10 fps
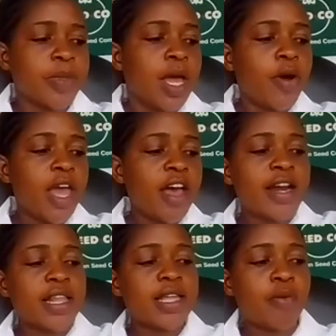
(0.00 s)
We have
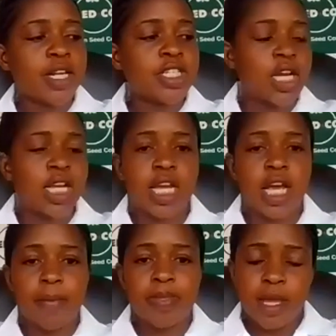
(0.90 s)
another question
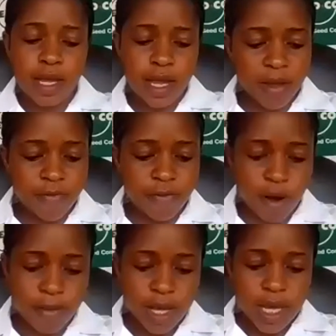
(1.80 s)
here coming
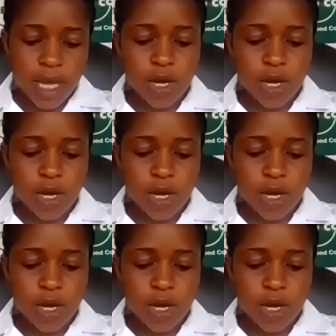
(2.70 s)
from